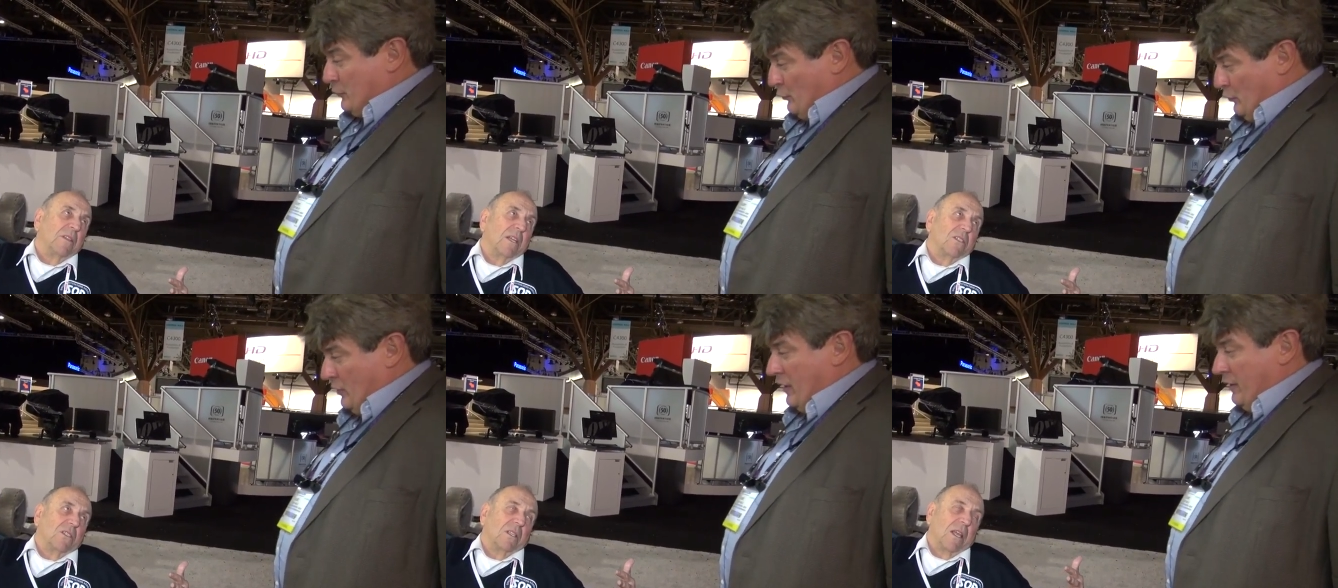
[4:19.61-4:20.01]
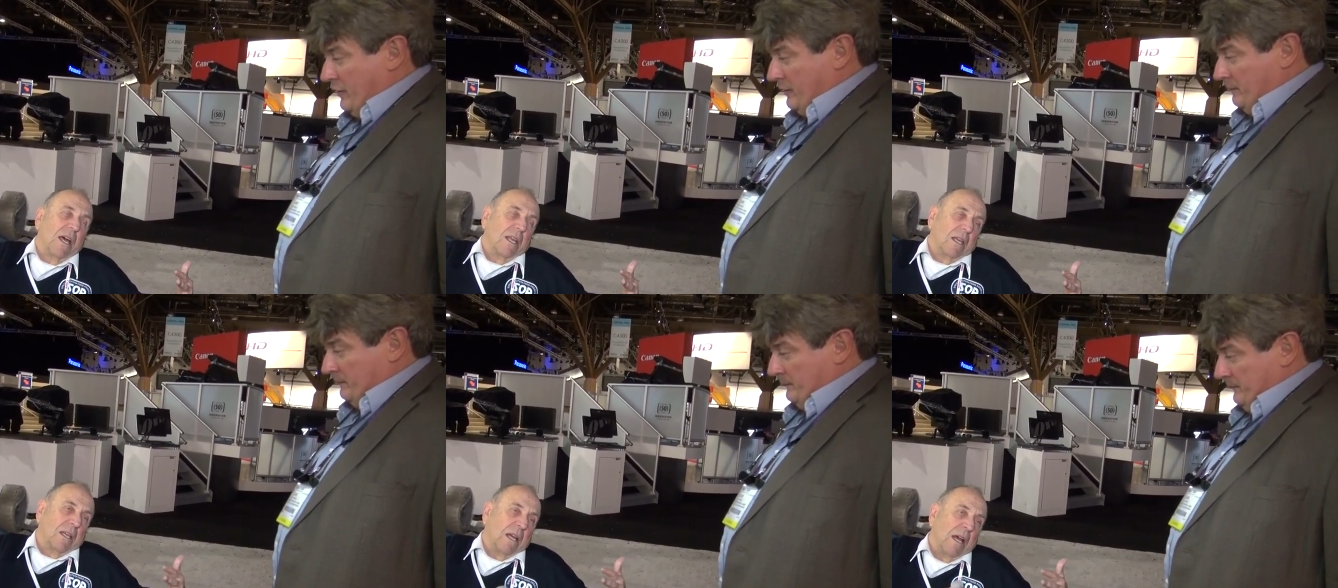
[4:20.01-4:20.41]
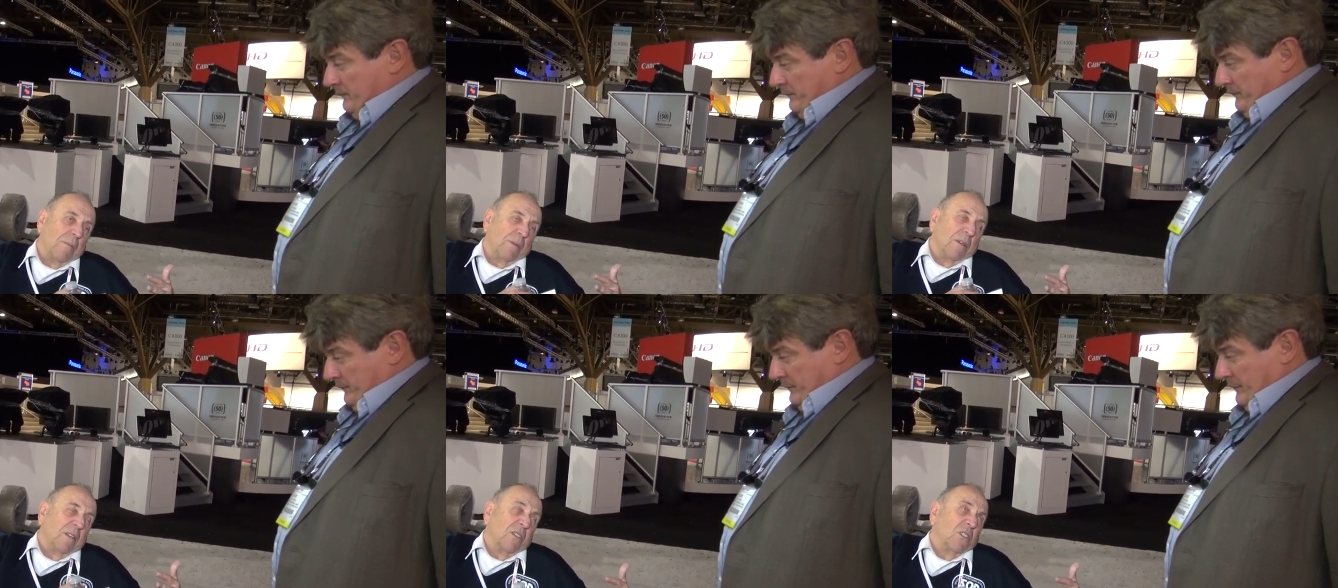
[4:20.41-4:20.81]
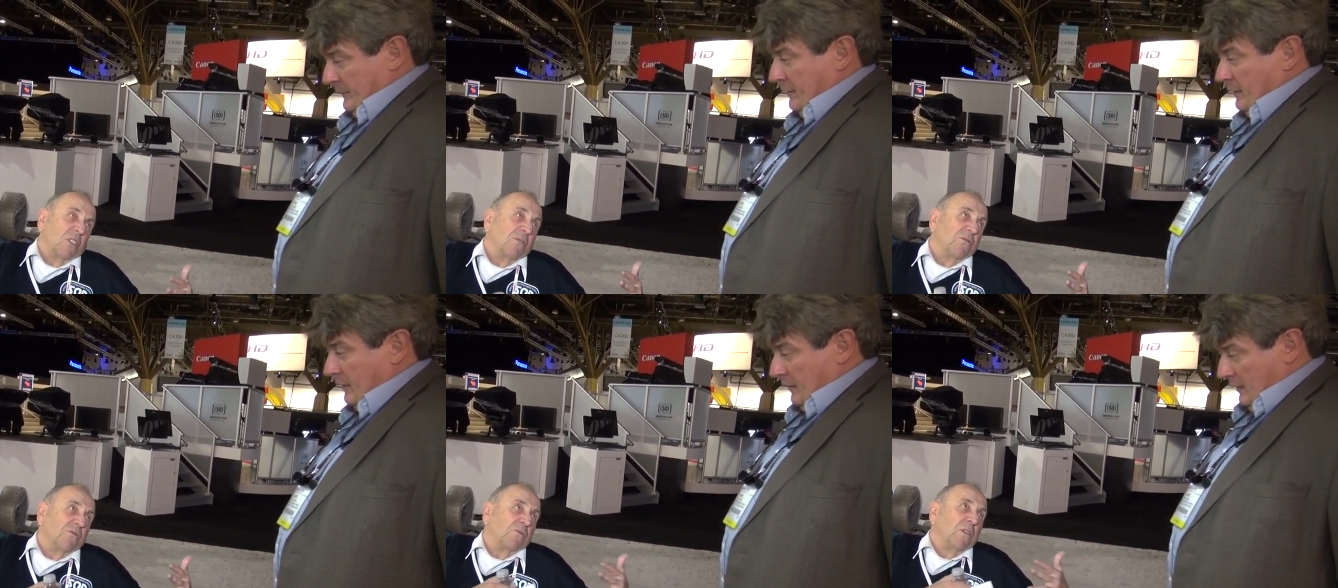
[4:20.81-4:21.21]
Speaker 1: That's a lot of
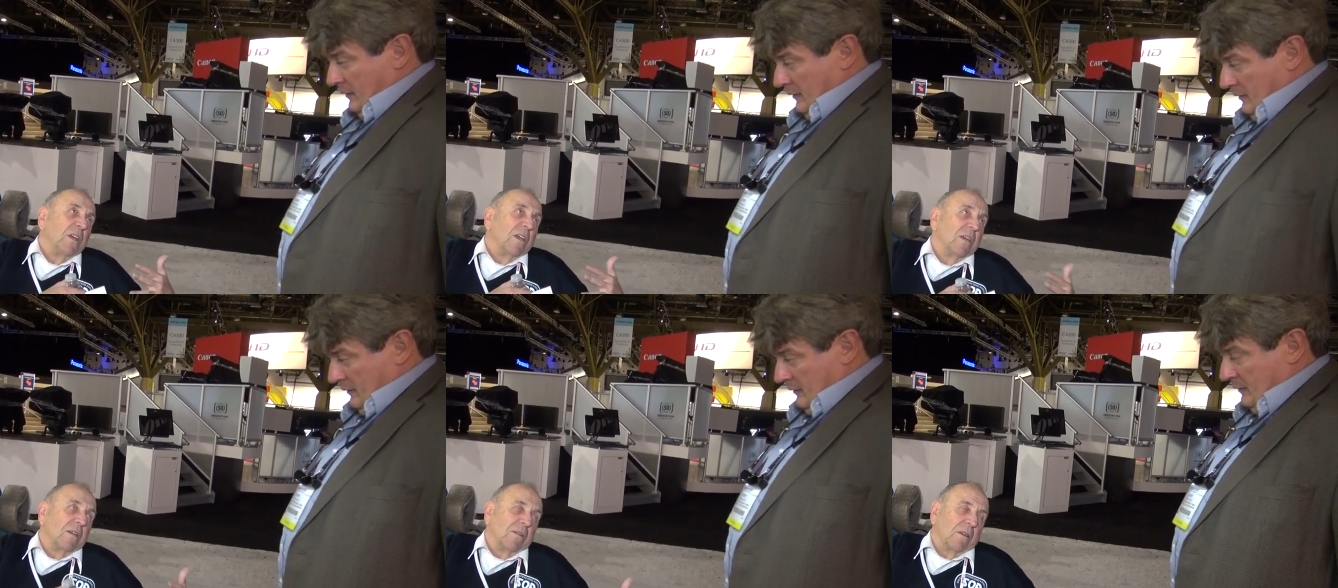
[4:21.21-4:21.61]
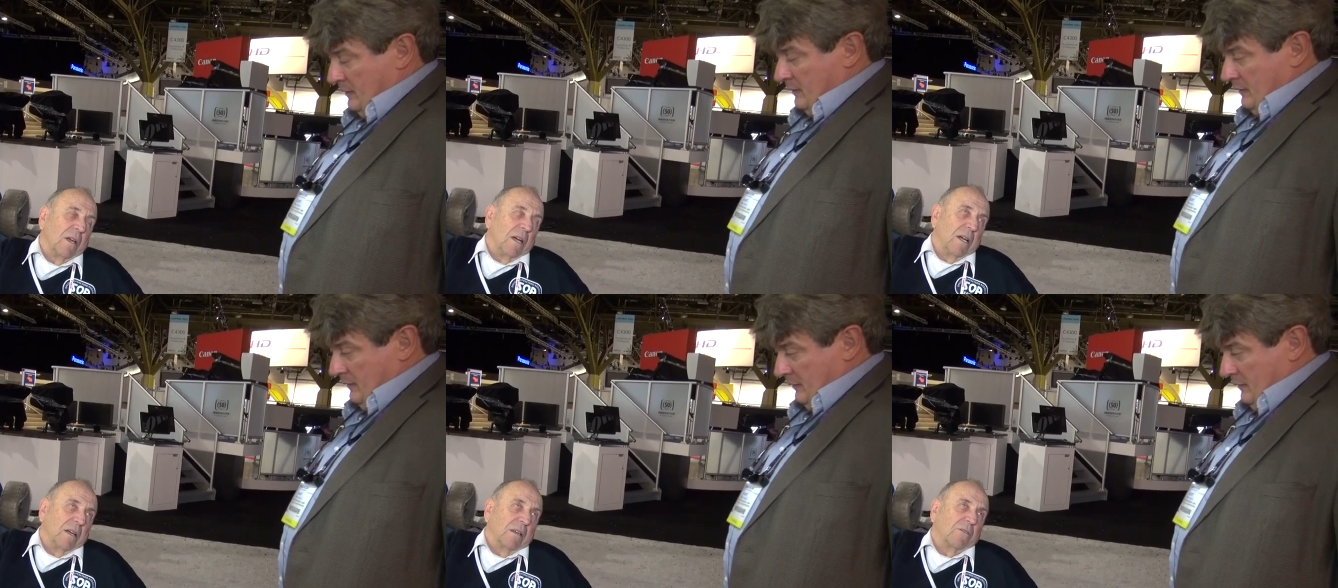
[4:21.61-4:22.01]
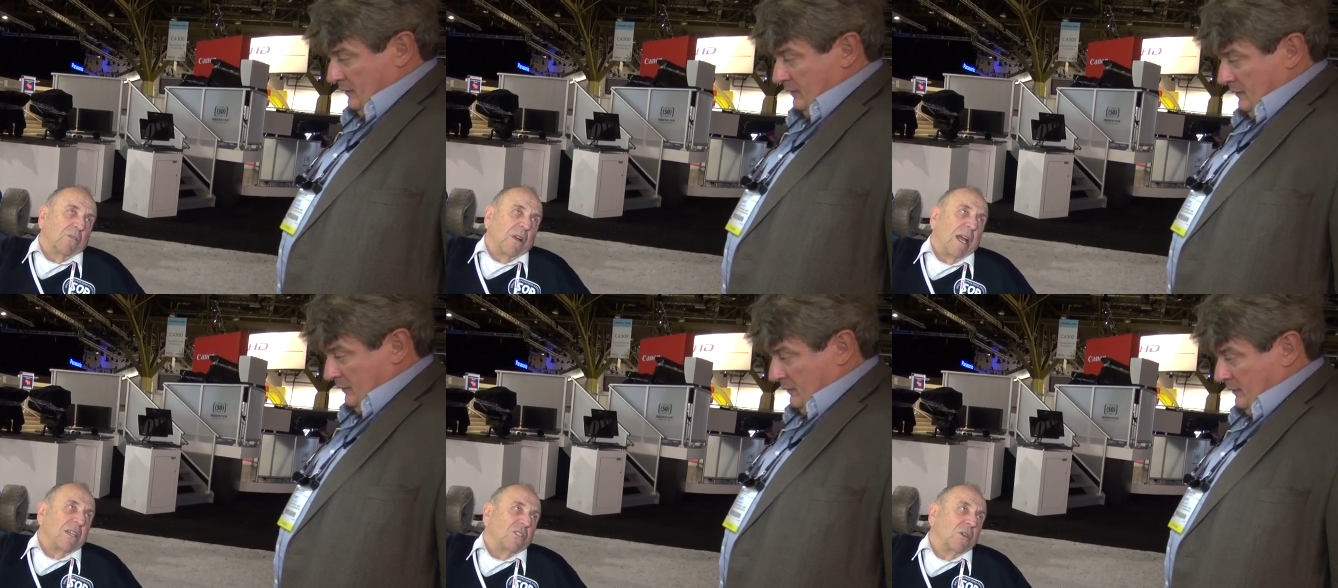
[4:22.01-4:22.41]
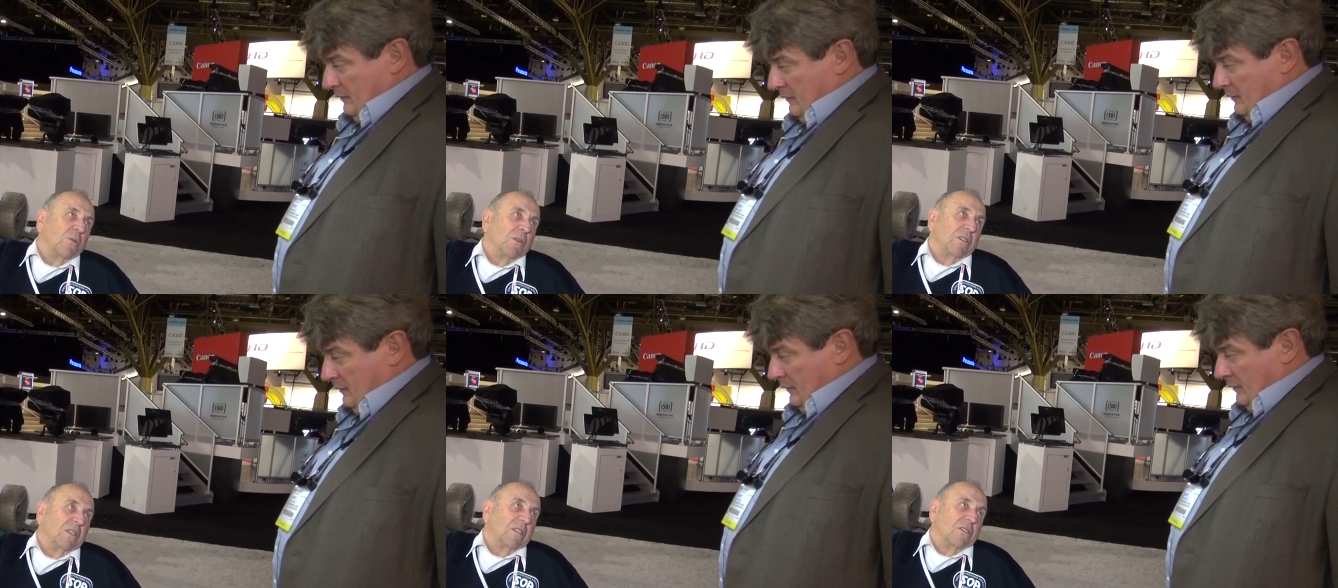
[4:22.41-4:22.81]
competition uh, crashing
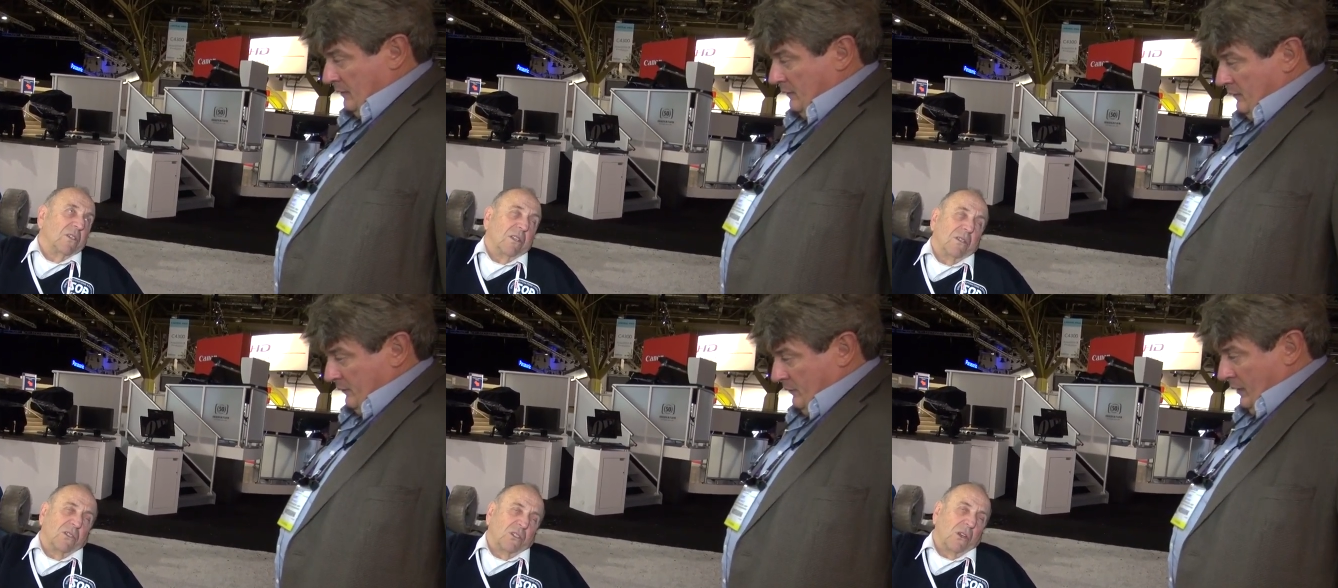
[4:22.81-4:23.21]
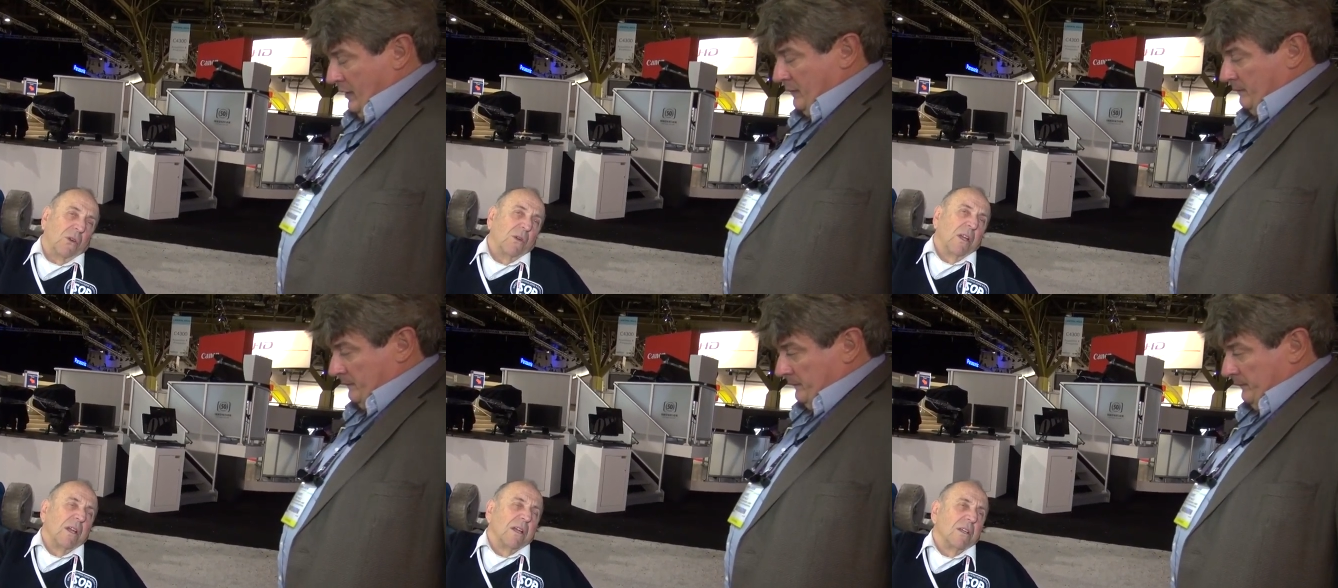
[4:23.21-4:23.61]
with each other. So right.